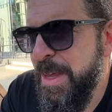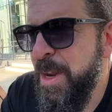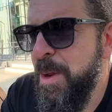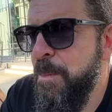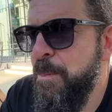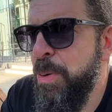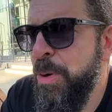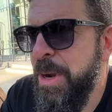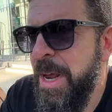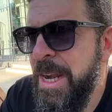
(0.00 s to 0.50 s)

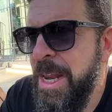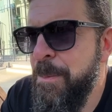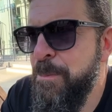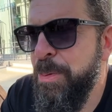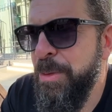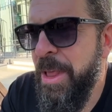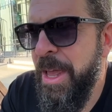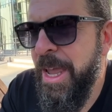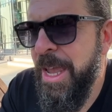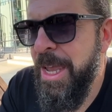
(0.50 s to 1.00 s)
didn't put any
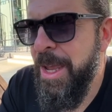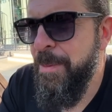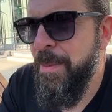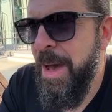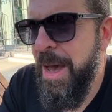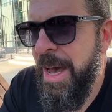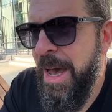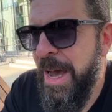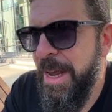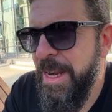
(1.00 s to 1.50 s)
blame
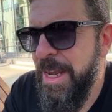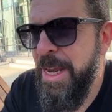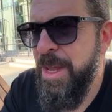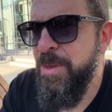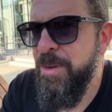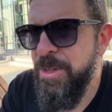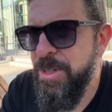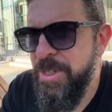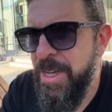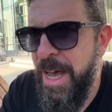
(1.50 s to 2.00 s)
on
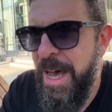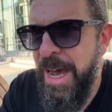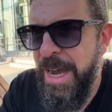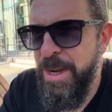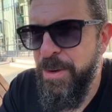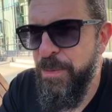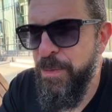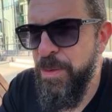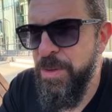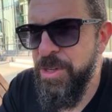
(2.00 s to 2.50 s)
either
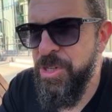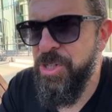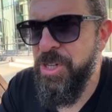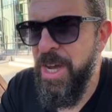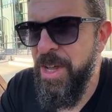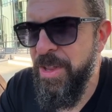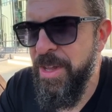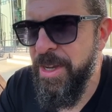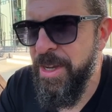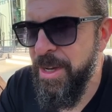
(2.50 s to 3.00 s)
side for the
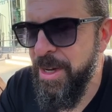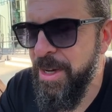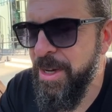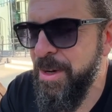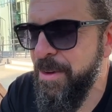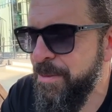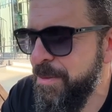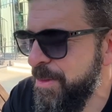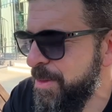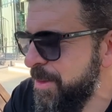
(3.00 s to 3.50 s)
shelling
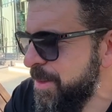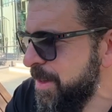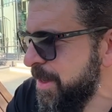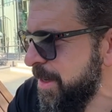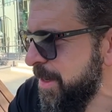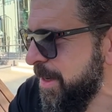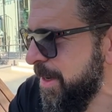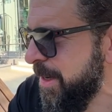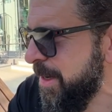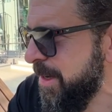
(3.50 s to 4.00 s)
of
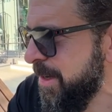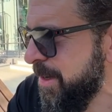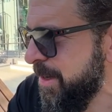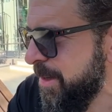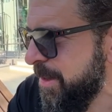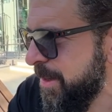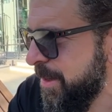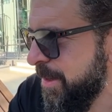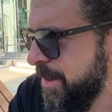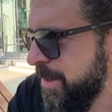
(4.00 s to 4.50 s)
the
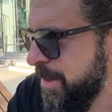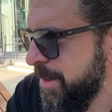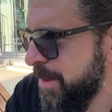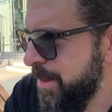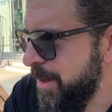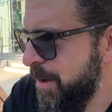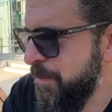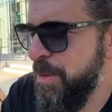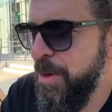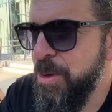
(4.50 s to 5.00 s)

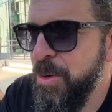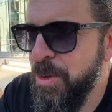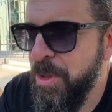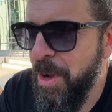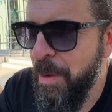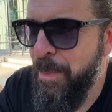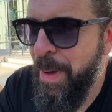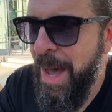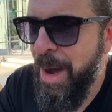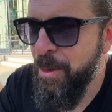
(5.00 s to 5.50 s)

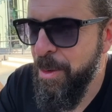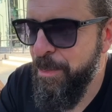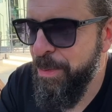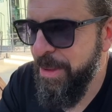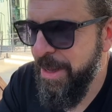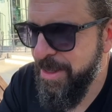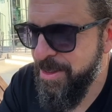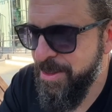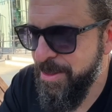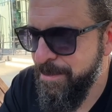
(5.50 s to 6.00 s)
nuclear power
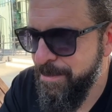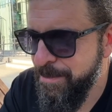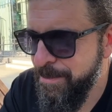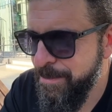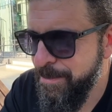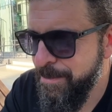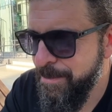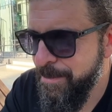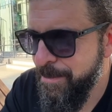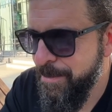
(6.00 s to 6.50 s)
plant.
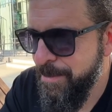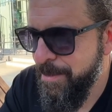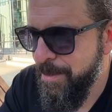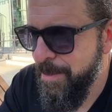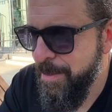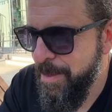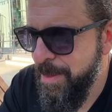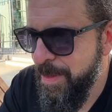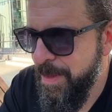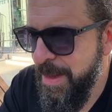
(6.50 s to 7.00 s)

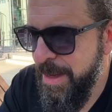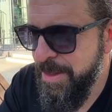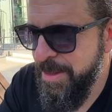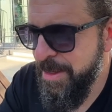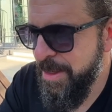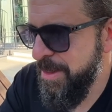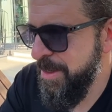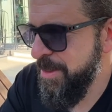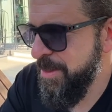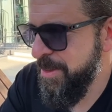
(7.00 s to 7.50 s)
They
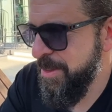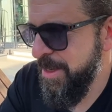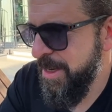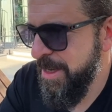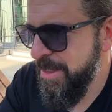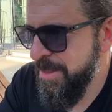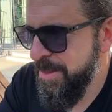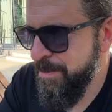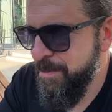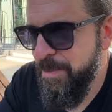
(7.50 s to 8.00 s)
didn't
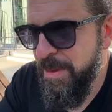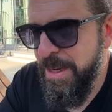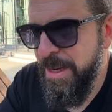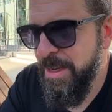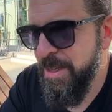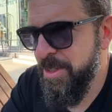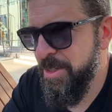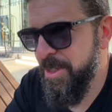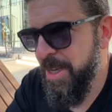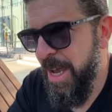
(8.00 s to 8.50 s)

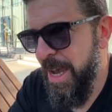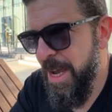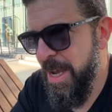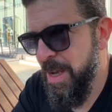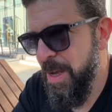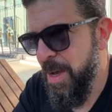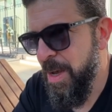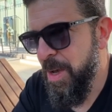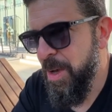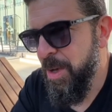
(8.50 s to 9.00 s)

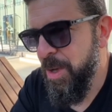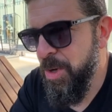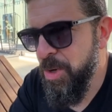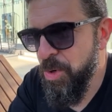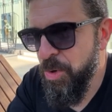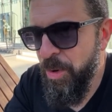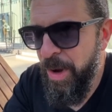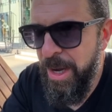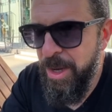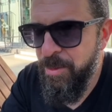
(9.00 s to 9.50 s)
say
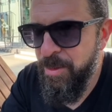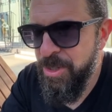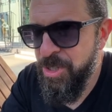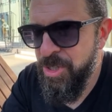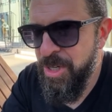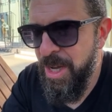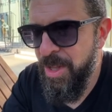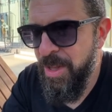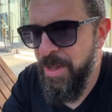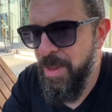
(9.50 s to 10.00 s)
Ukraine was
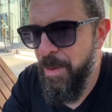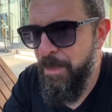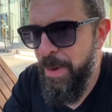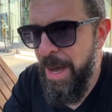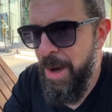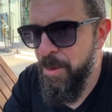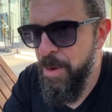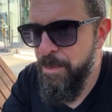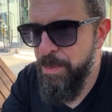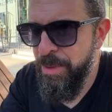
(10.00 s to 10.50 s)
shelling the
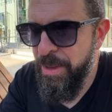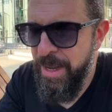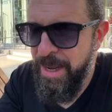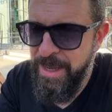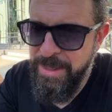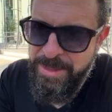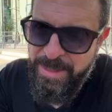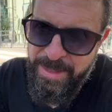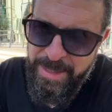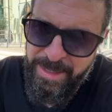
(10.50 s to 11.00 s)
power
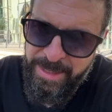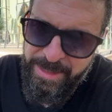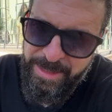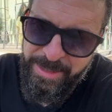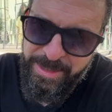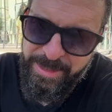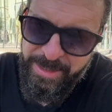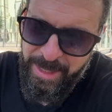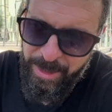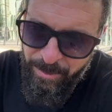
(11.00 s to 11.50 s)
plant. They
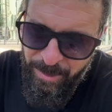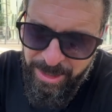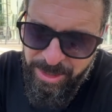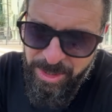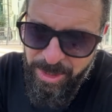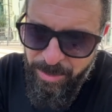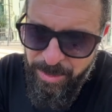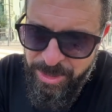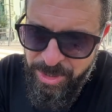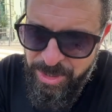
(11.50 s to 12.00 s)
didn't say
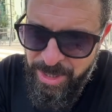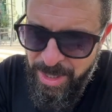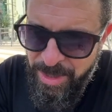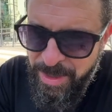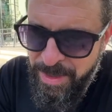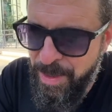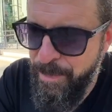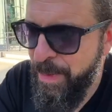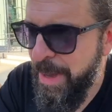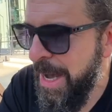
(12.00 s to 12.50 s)
Russia was
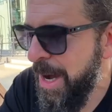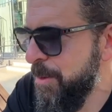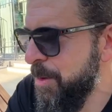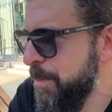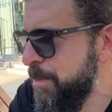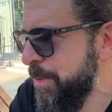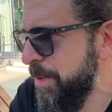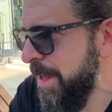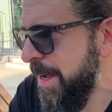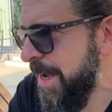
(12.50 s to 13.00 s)
shelling the power
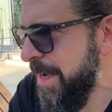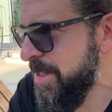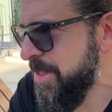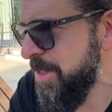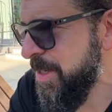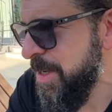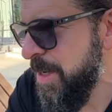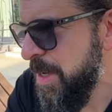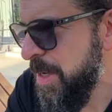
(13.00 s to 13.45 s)
plant.